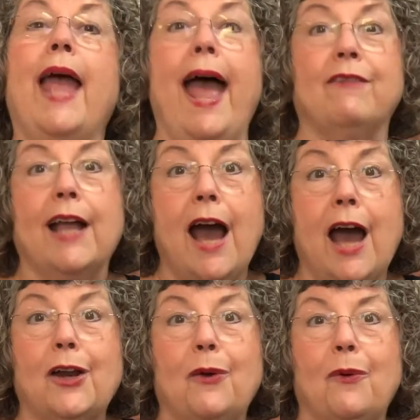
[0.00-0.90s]

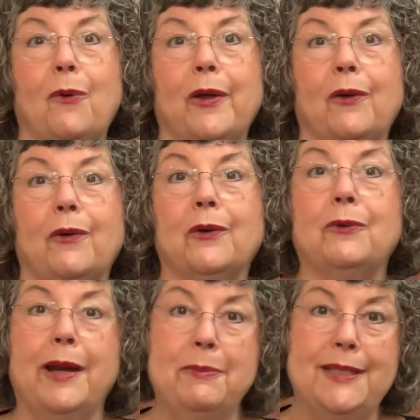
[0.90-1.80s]
Avocado oil,
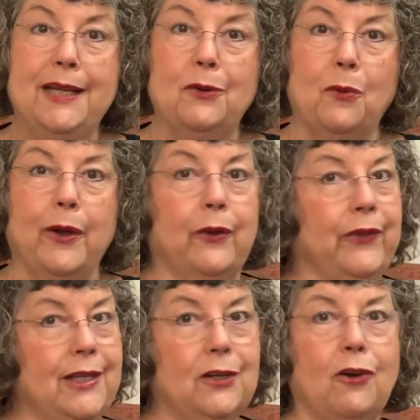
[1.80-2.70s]
grapeseed oil,
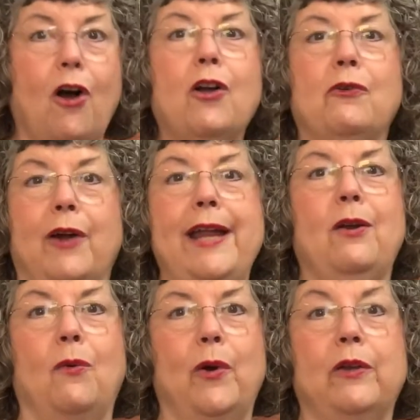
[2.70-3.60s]
these are all great
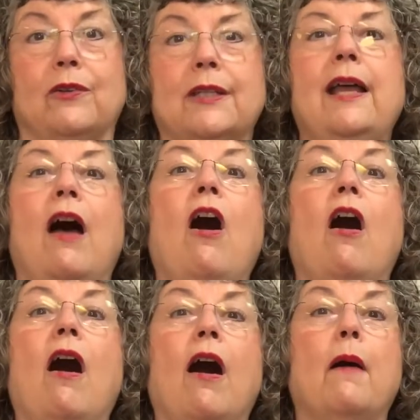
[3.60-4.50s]
oils.
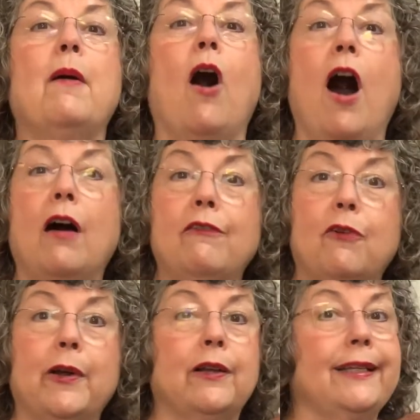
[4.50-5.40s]
Olive
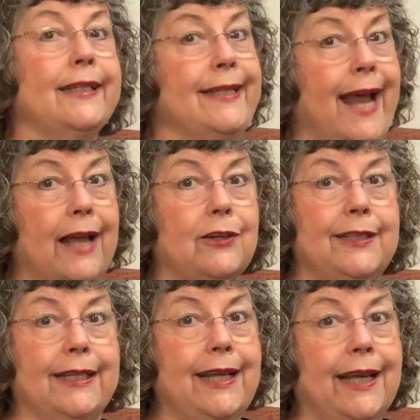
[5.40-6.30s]
oil is not
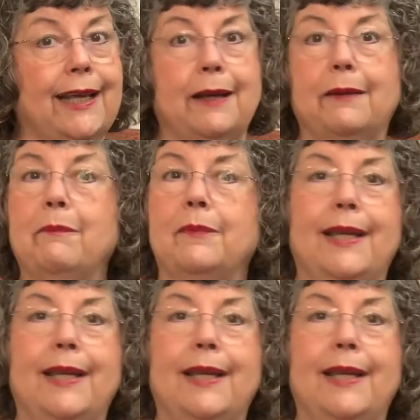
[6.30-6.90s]
good to cooking,